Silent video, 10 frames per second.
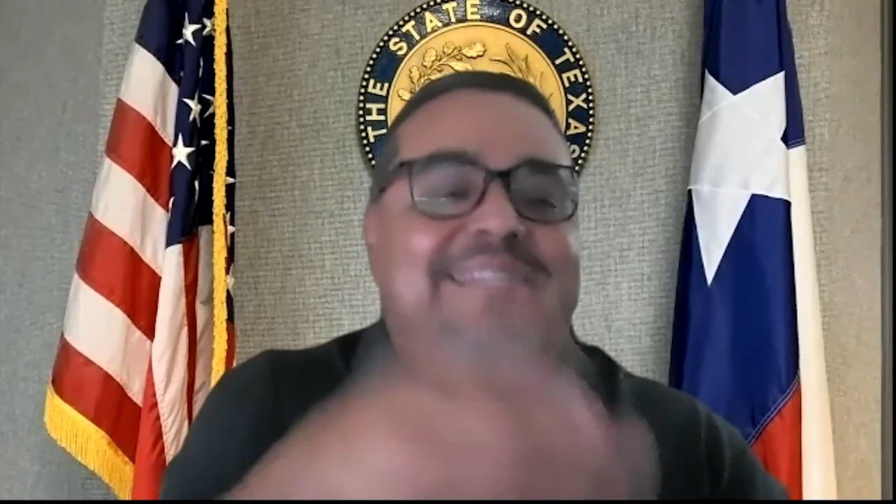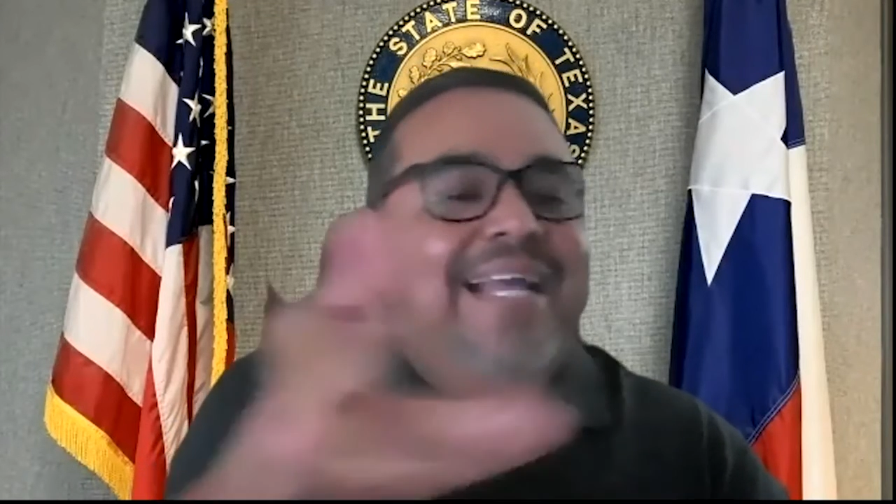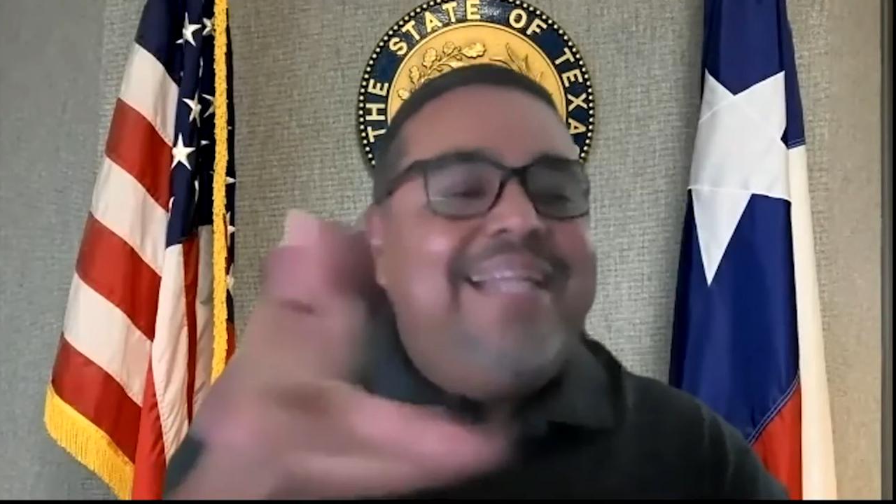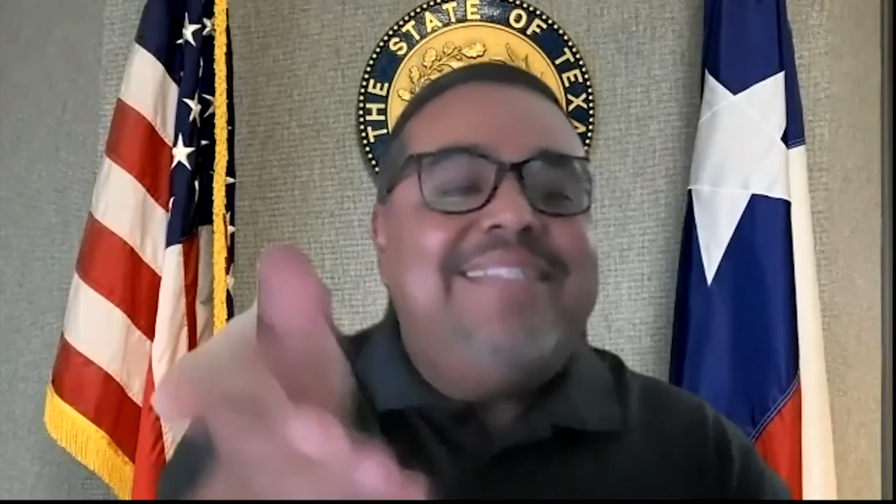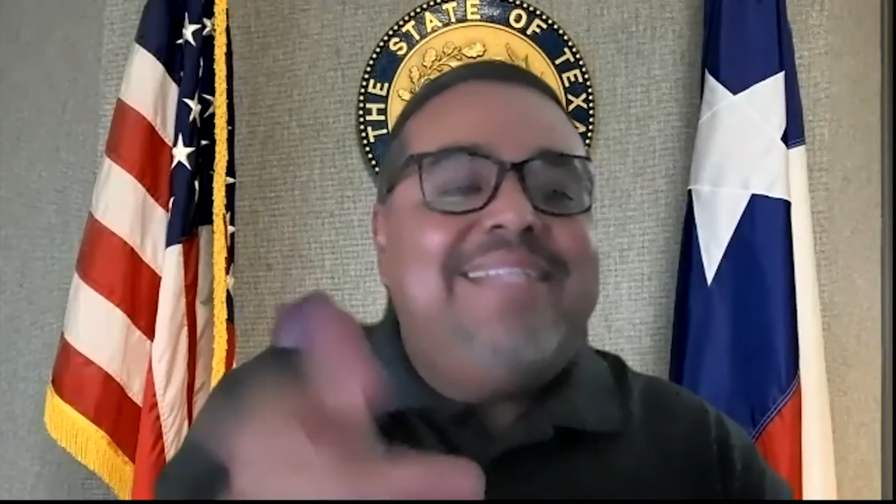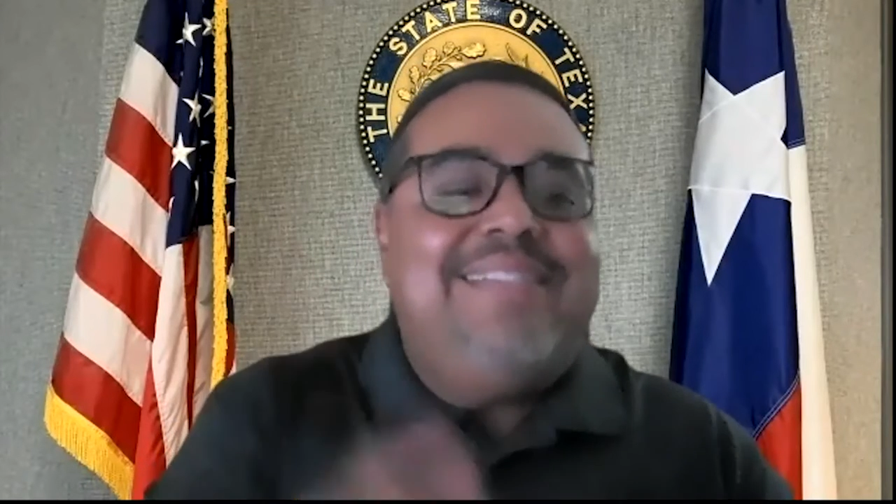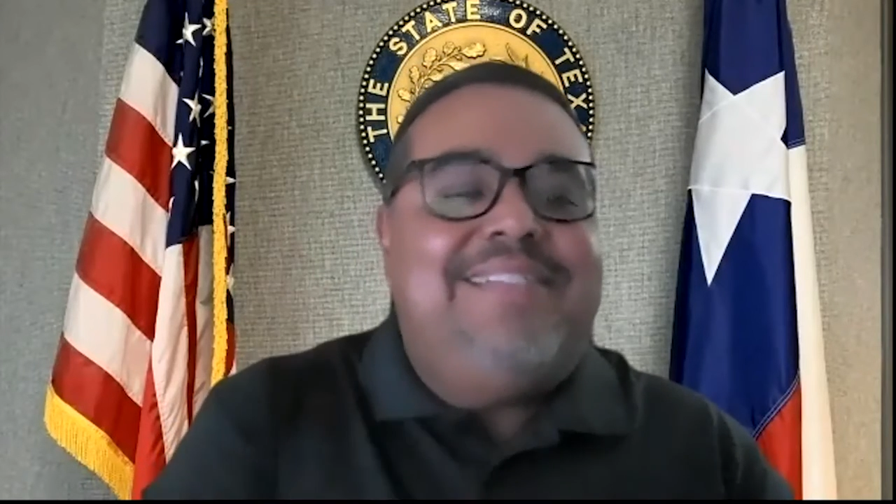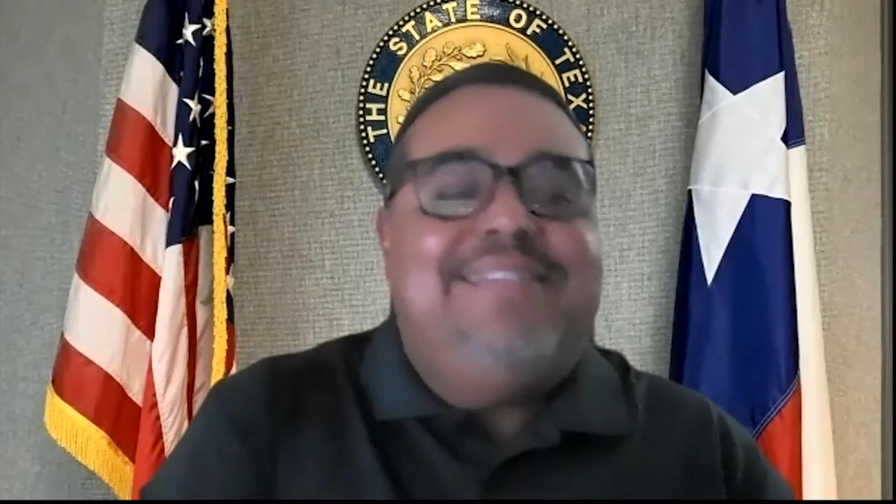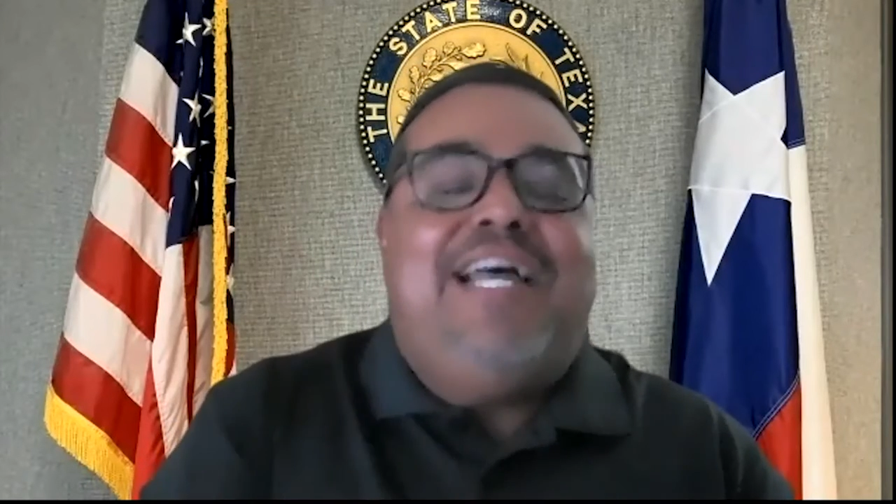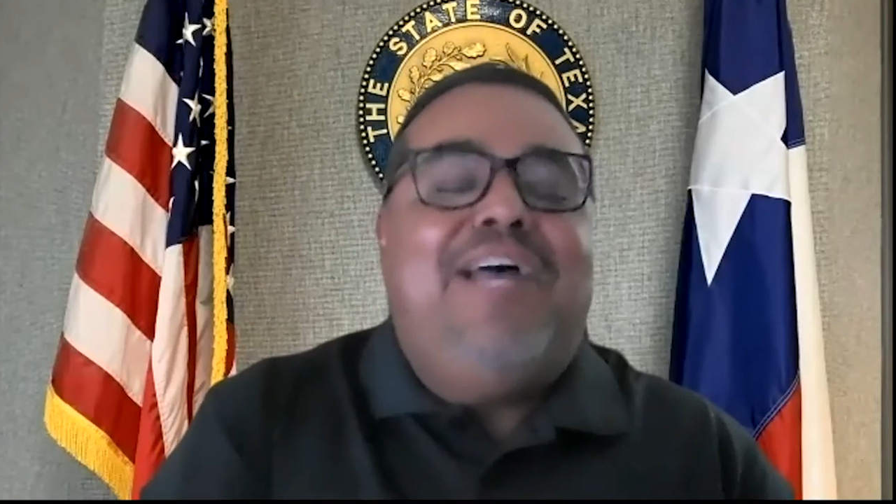Katie says
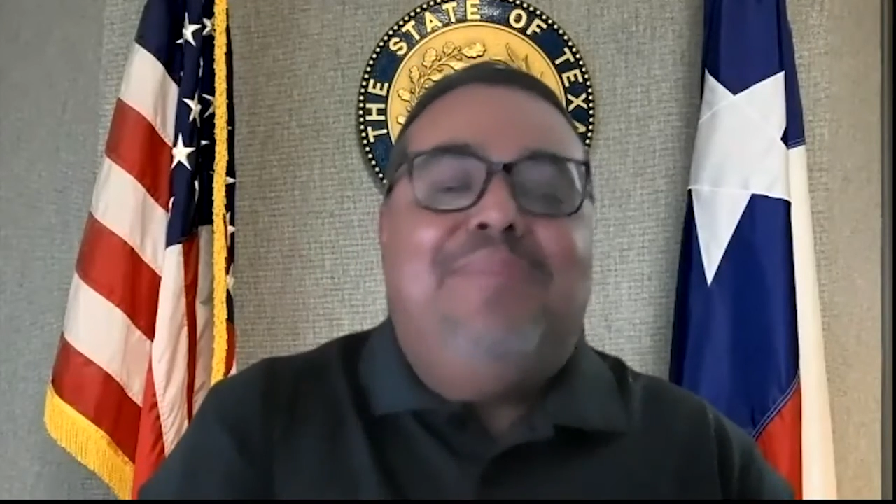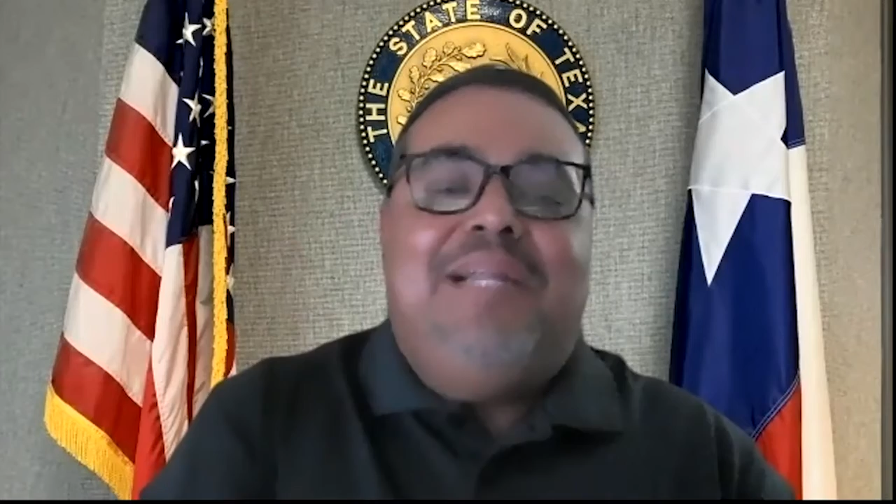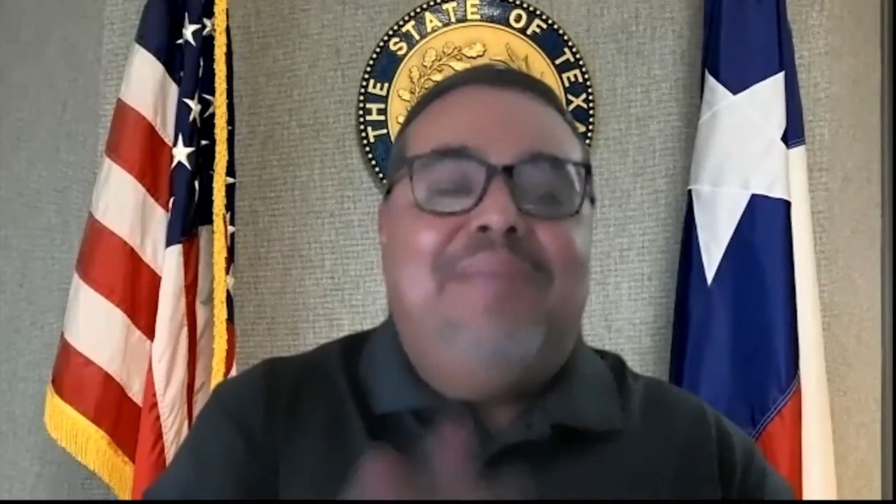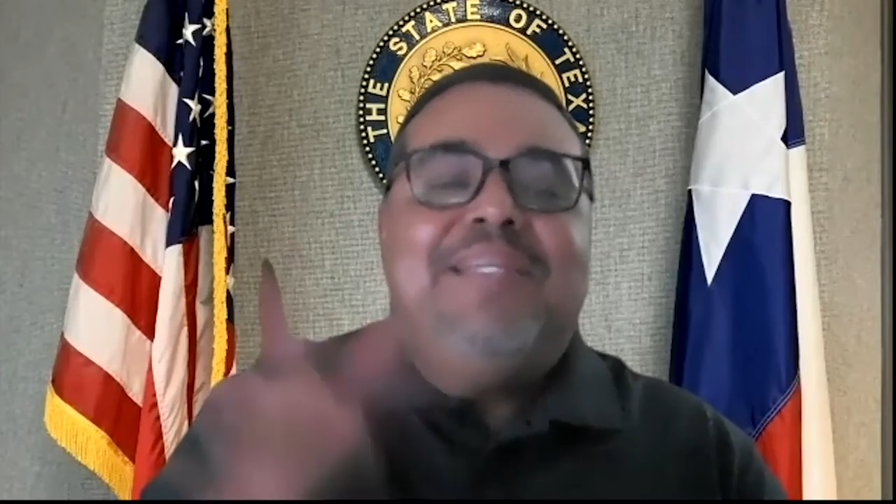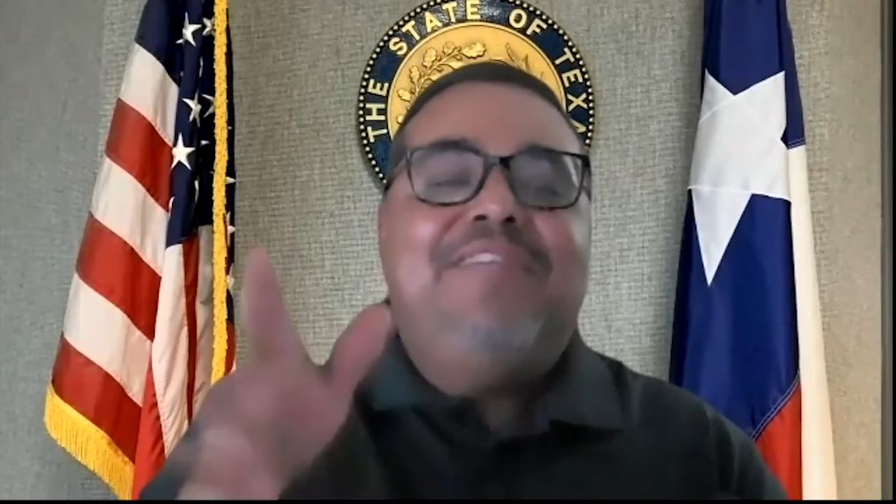it's time, but I'm